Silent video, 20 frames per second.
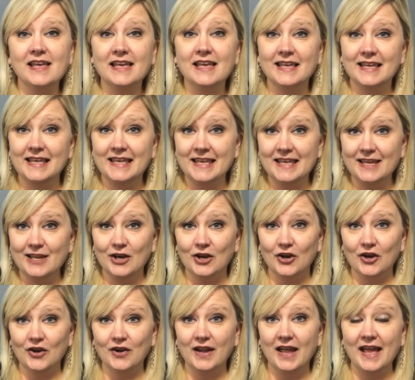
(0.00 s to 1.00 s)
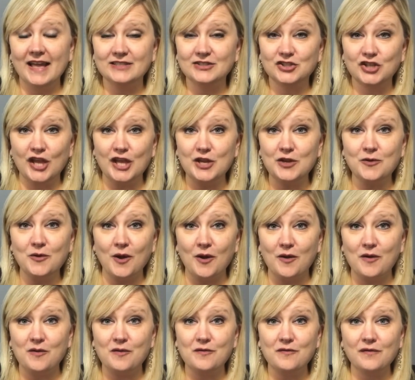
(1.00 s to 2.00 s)
Here at Shady
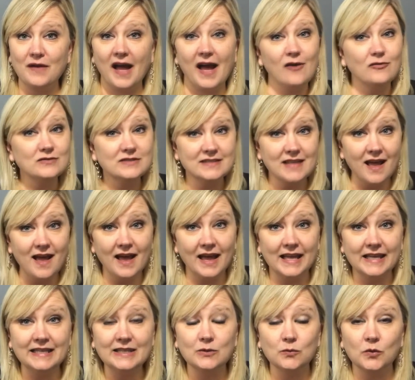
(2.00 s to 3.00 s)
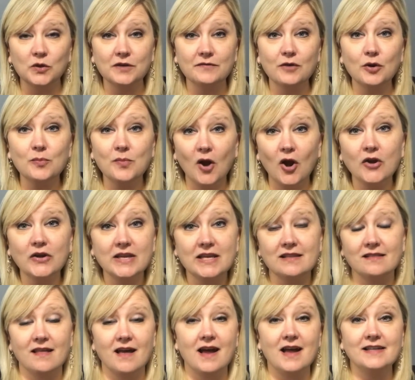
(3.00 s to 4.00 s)
Grove, outside in one of our parking
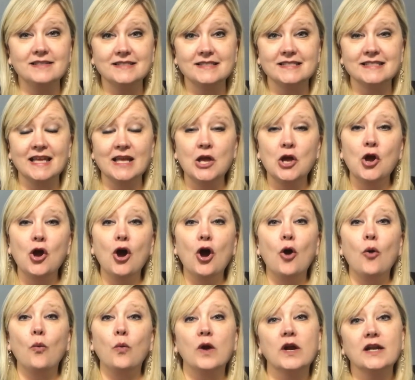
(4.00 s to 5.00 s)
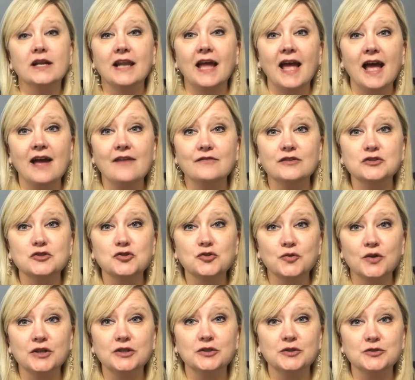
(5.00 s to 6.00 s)
lots, we're going to have a
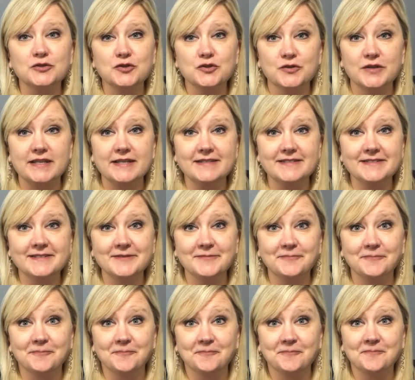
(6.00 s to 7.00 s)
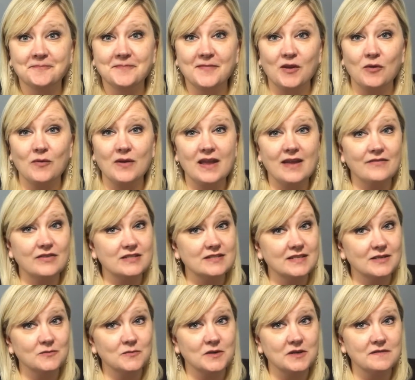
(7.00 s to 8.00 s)
trunk or treat. We haven't
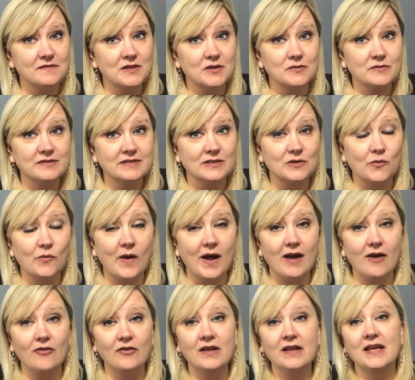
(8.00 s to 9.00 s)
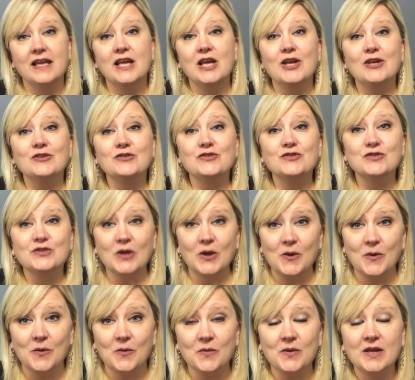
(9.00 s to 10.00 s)
done one of those in a while.
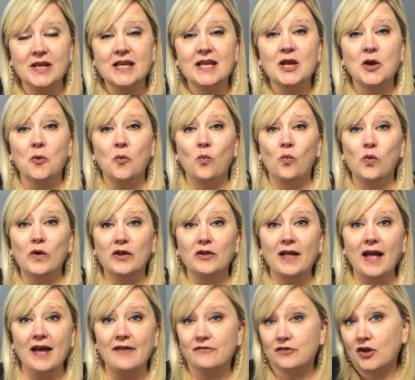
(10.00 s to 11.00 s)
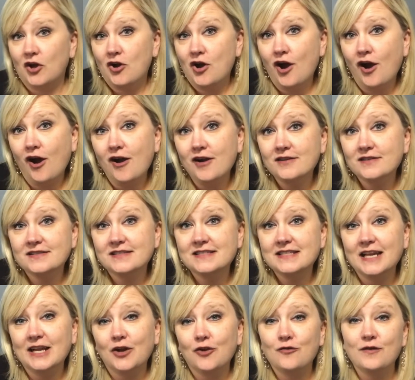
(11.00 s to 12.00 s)
So, we'll have cars
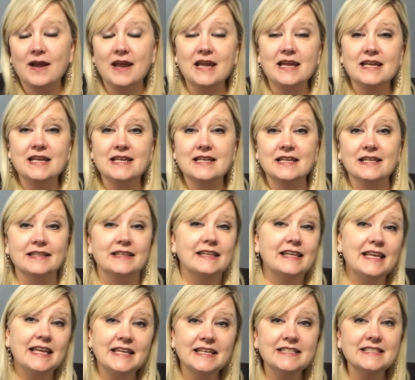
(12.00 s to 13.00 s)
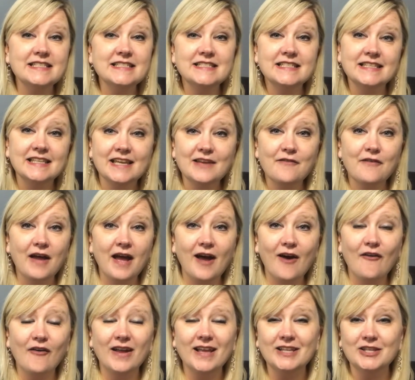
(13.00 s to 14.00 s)
decorated and candy to give
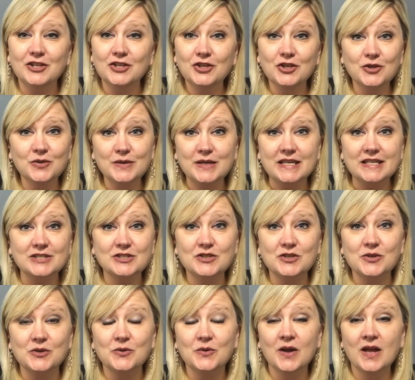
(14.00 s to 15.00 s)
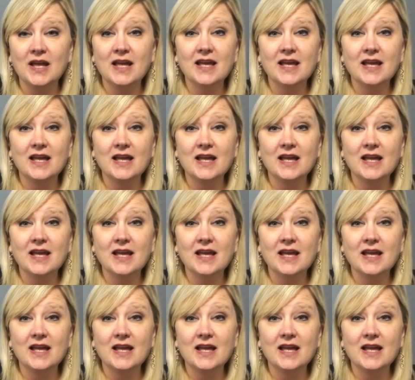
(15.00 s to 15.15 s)
out and you get to